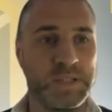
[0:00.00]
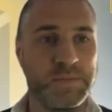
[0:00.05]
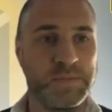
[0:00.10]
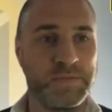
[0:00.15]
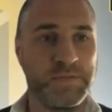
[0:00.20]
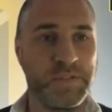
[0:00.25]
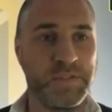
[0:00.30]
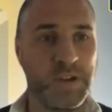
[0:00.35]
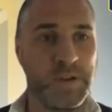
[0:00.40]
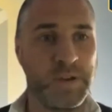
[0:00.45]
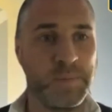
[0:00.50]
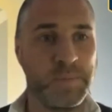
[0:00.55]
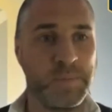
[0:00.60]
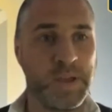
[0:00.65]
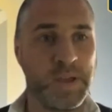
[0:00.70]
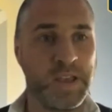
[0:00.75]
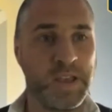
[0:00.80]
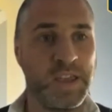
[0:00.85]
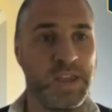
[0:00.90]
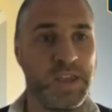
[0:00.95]
from
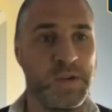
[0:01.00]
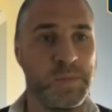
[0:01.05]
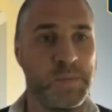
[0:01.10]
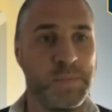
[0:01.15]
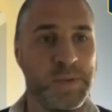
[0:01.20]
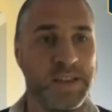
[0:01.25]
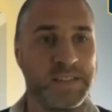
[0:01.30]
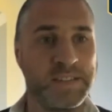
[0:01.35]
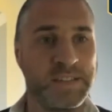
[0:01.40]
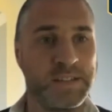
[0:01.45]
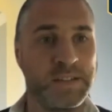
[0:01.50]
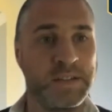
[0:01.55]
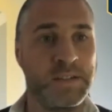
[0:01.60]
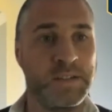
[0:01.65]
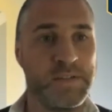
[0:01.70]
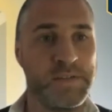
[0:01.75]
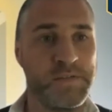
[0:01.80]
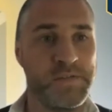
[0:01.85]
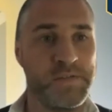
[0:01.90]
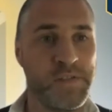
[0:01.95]
Q Messel
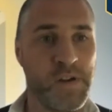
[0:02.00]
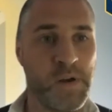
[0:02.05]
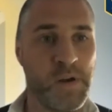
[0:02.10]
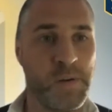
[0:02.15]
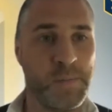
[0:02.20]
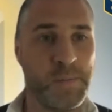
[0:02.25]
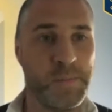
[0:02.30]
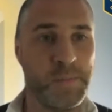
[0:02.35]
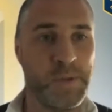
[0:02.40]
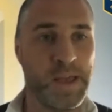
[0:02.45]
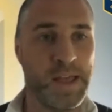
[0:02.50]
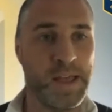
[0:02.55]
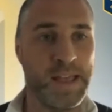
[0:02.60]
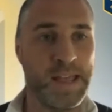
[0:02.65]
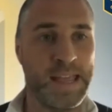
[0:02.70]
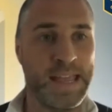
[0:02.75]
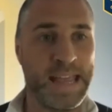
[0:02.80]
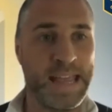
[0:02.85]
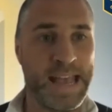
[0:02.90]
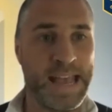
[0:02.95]
from
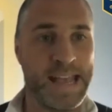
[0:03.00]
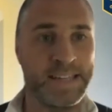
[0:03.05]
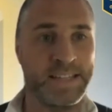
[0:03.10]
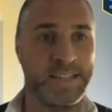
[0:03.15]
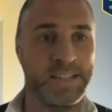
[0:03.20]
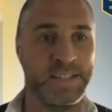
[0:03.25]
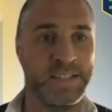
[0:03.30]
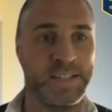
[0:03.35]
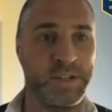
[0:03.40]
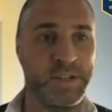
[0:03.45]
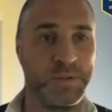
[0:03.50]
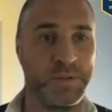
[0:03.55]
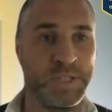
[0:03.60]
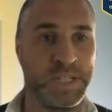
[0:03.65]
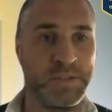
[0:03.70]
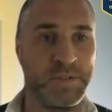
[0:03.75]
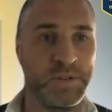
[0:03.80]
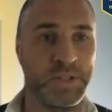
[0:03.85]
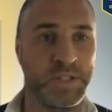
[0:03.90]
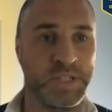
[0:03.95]

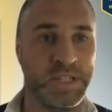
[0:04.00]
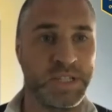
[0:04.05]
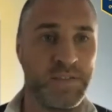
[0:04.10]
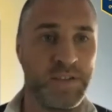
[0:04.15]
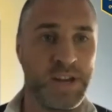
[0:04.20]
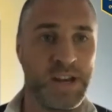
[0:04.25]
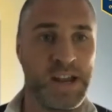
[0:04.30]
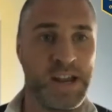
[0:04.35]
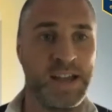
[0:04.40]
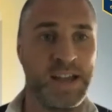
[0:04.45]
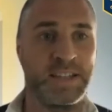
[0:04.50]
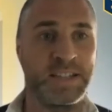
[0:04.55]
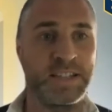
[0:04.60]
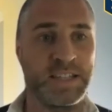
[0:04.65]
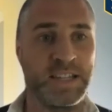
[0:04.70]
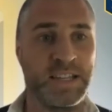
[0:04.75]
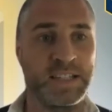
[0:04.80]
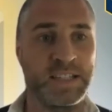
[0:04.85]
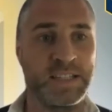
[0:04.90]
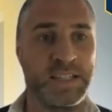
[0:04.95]

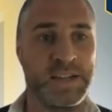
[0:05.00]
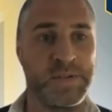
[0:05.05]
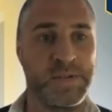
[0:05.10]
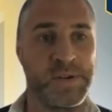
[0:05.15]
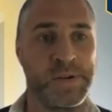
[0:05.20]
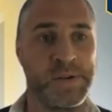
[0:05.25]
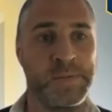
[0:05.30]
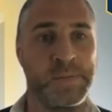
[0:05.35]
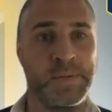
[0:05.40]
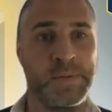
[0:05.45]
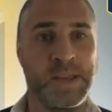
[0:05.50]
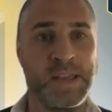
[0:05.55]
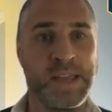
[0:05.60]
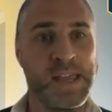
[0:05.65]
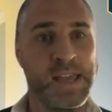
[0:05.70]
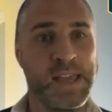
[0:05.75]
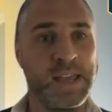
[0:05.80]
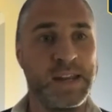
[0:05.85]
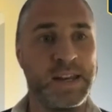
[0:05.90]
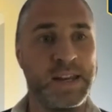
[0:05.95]
AS207960.
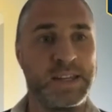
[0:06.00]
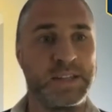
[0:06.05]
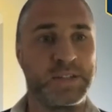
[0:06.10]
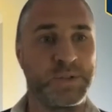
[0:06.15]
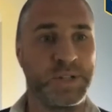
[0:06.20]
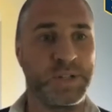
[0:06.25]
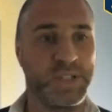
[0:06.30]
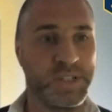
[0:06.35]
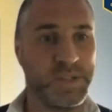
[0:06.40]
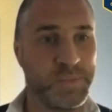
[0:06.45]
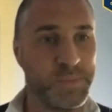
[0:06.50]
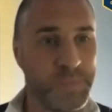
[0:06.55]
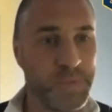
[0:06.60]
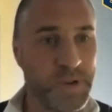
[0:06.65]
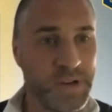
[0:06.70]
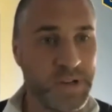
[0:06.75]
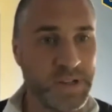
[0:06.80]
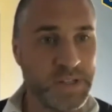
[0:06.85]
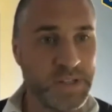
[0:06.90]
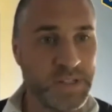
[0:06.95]
And his question
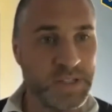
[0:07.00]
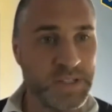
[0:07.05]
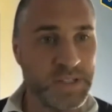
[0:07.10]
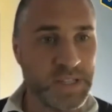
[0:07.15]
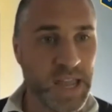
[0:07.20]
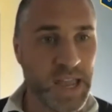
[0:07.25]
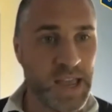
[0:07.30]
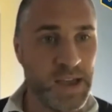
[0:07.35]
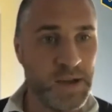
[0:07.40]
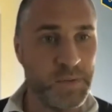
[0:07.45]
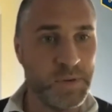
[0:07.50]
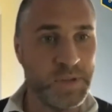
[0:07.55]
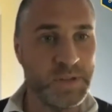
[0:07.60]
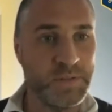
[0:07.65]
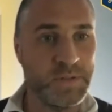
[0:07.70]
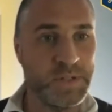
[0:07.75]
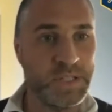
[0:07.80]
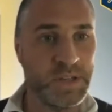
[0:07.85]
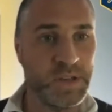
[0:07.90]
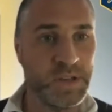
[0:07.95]
was, how are the
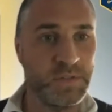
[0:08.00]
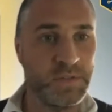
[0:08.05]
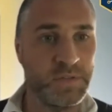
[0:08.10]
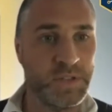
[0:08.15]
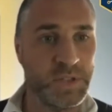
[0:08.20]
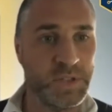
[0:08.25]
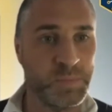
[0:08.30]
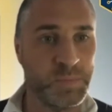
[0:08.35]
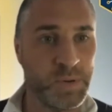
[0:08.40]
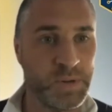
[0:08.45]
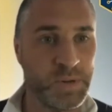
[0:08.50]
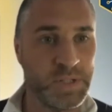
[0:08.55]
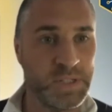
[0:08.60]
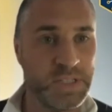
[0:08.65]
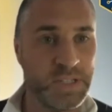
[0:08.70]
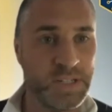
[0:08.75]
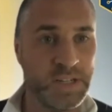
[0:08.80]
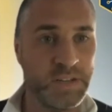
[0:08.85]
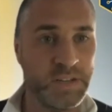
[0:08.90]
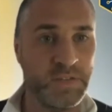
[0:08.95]
resolvers
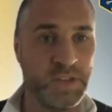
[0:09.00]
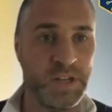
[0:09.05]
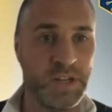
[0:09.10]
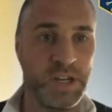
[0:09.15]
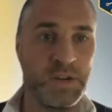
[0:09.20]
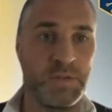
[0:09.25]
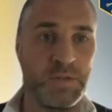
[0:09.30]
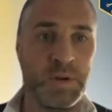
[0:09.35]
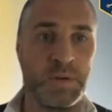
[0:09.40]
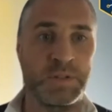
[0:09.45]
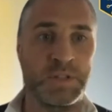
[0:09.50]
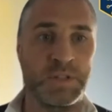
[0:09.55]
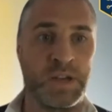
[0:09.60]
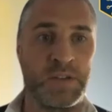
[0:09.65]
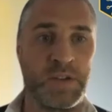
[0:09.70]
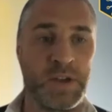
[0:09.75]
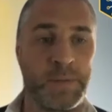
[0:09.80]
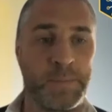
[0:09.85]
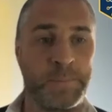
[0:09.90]
pointed at the new root server?